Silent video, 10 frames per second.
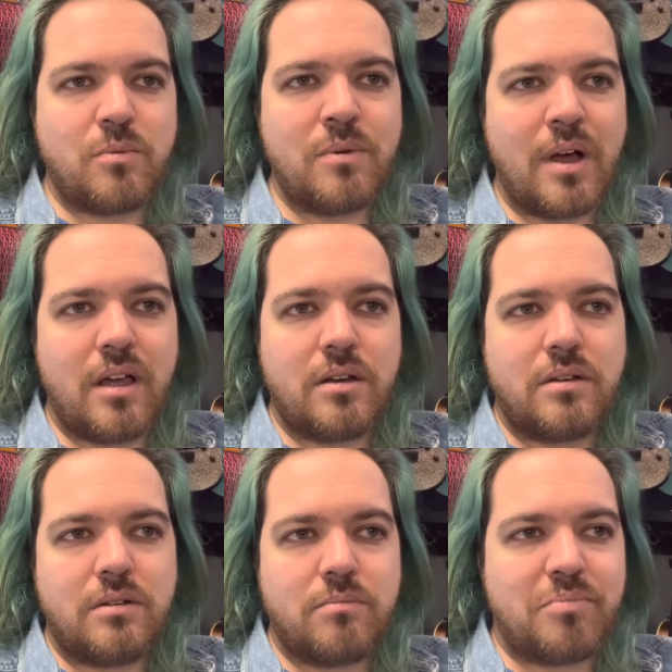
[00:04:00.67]
we want
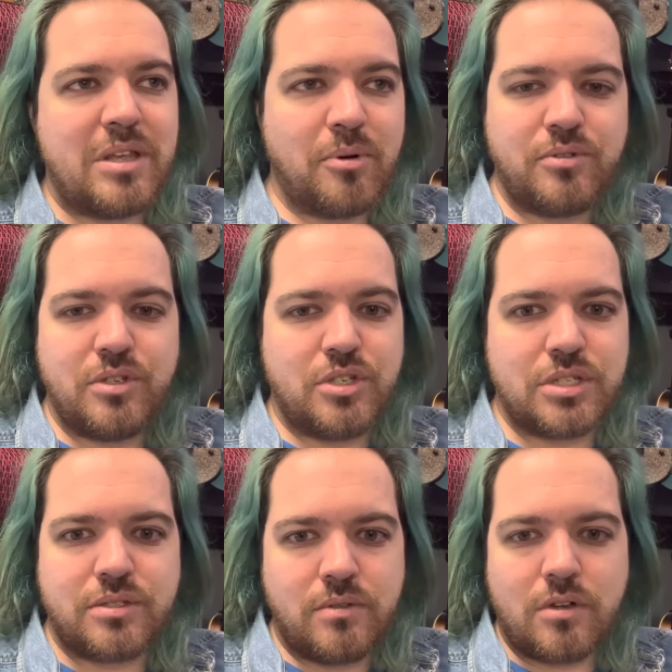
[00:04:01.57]
people to
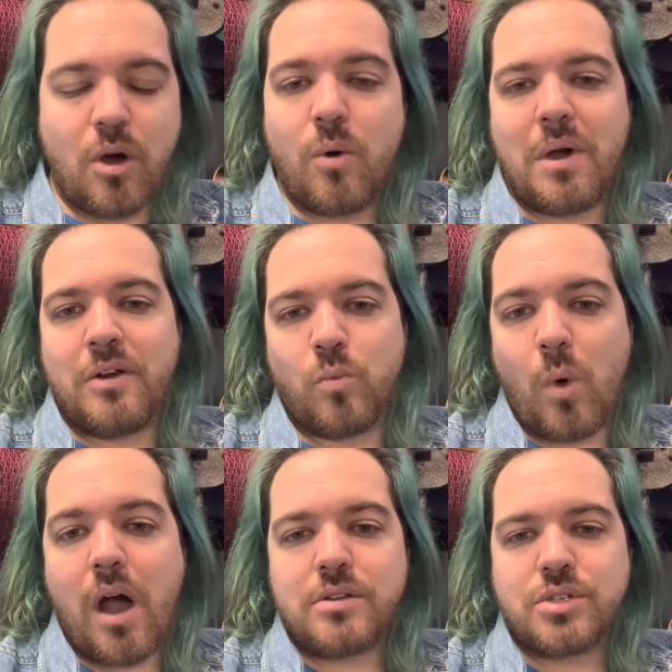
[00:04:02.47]
just go and
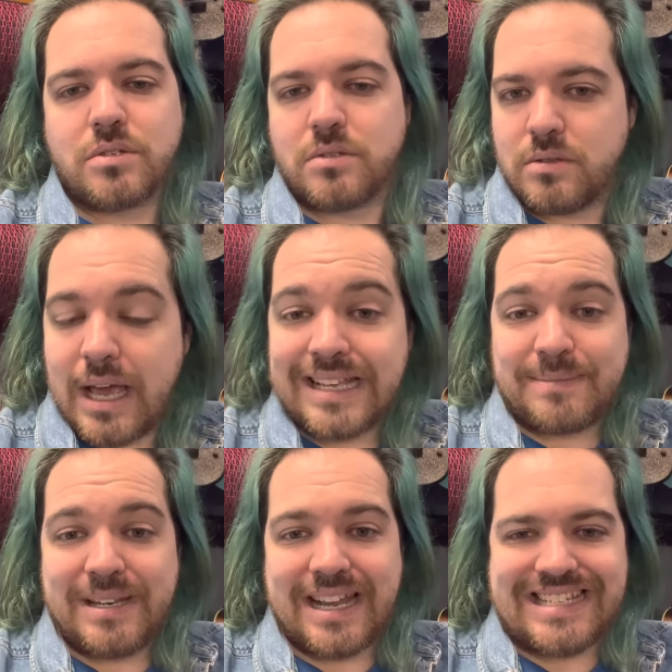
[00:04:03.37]
watch S
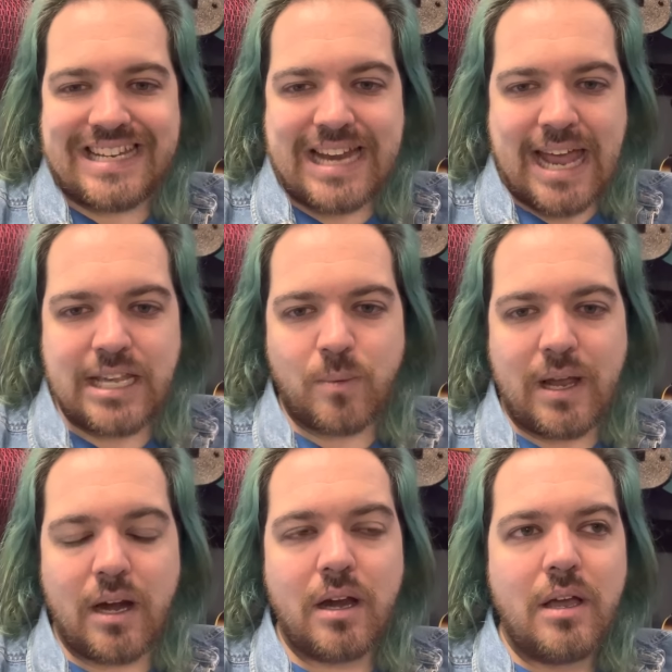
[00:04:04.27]
B nineteen
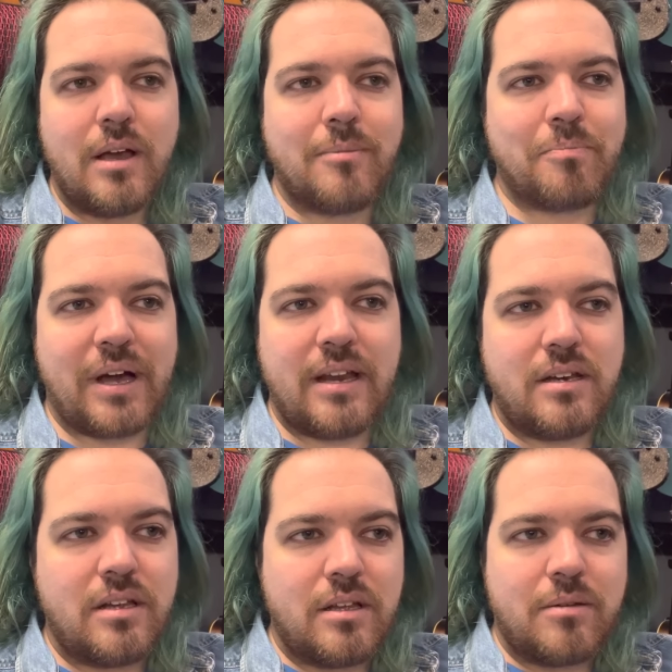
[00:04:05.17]
anywhere, but
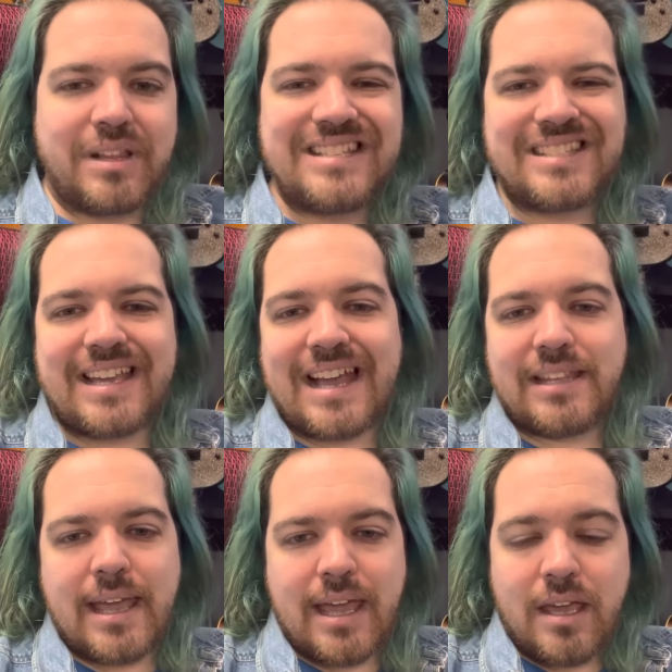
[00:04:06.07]
places like L
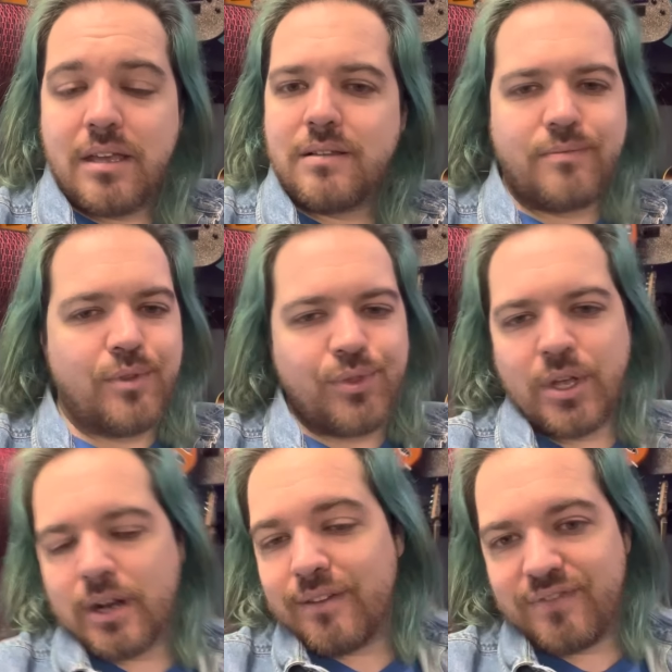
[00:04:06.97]
A,
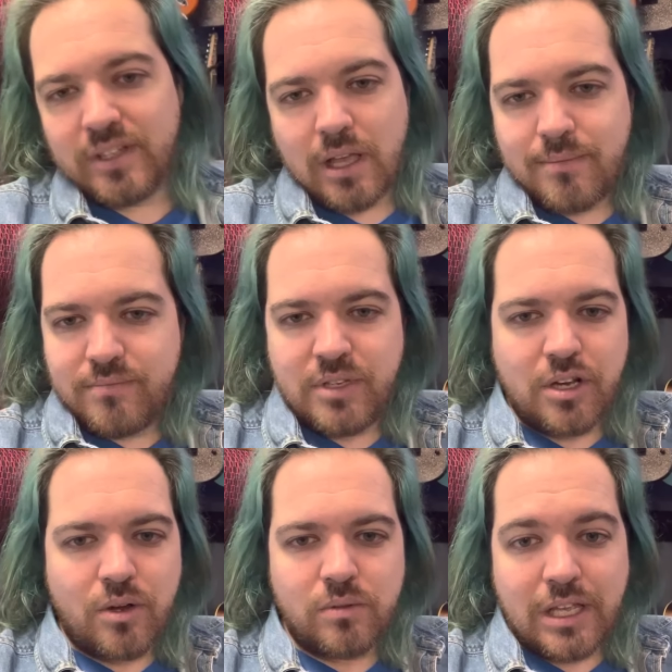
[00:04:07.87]
they're going to fill up, you
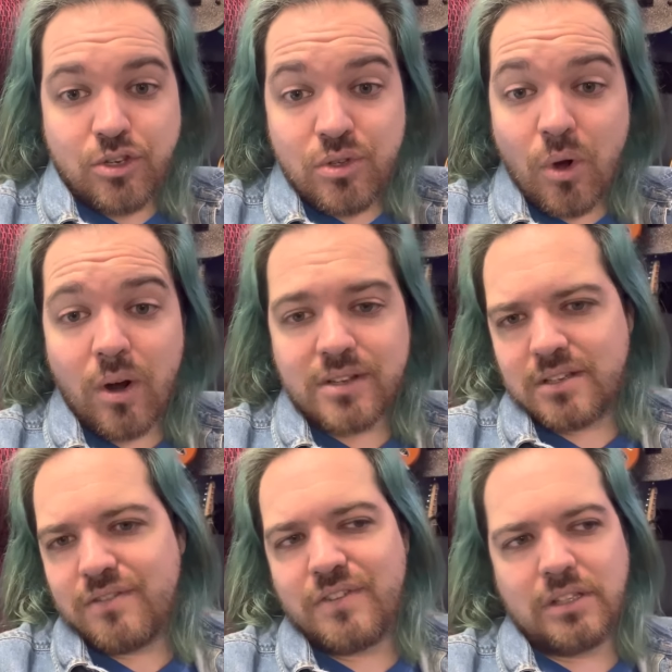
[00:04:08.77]
know, like New York's
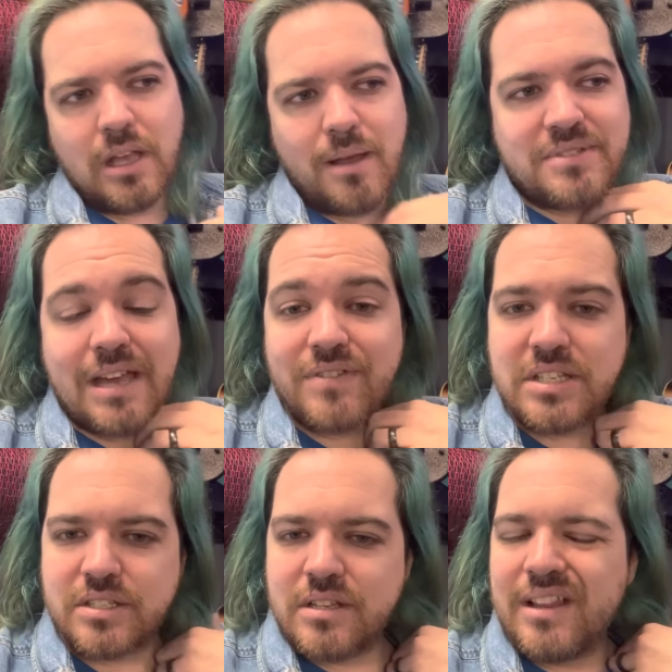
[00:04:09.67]
going to fill up, San
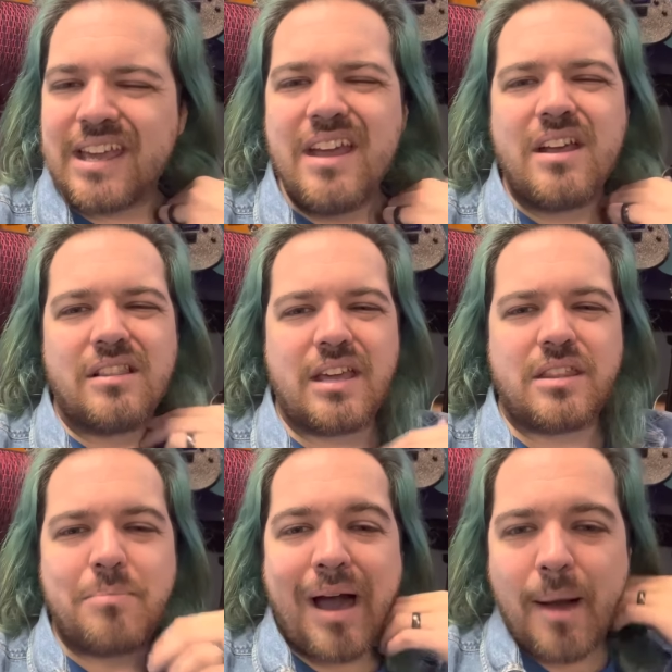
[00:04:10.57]
Francisco, like, like
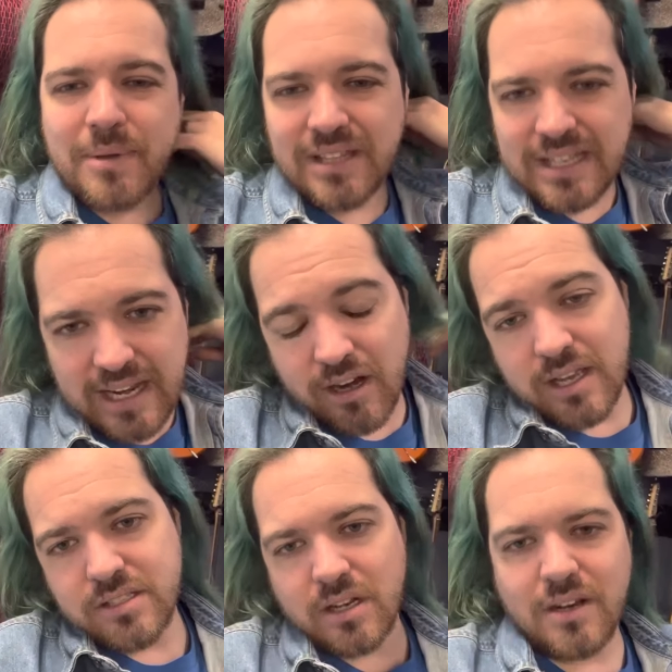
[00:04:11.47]
the populated
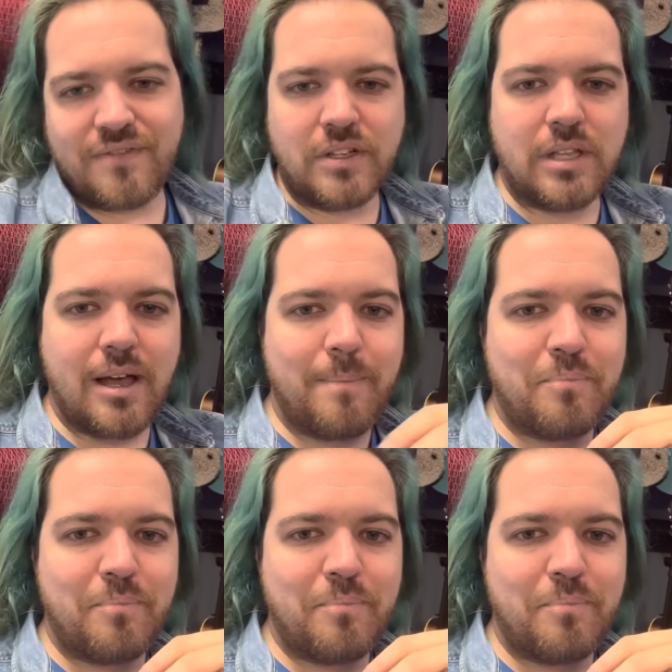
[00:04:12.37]
areas are going to fill up.